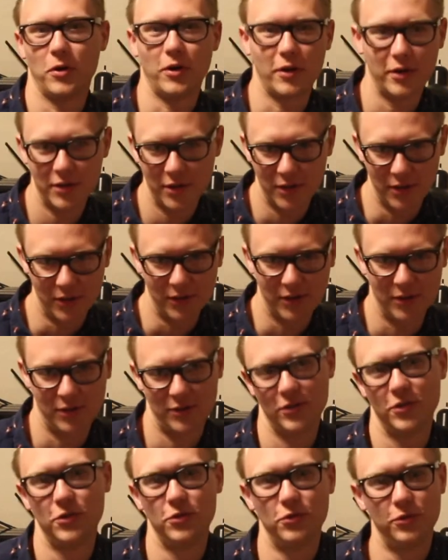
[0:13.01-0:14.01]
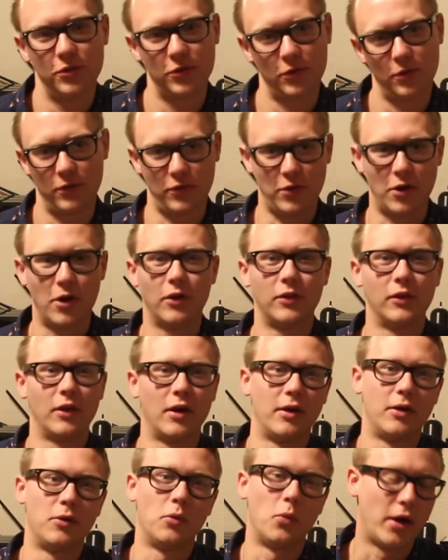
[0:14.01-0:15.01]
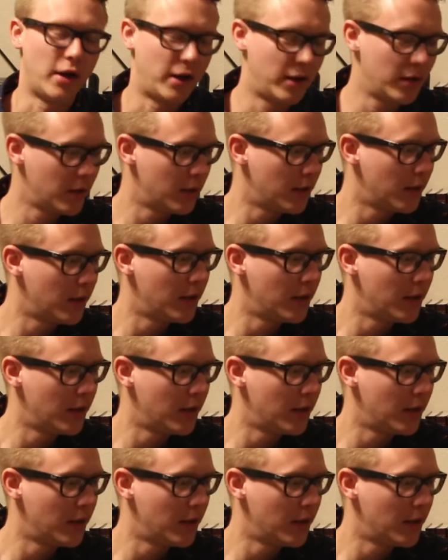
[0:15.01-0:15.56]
on in this new sort of online way,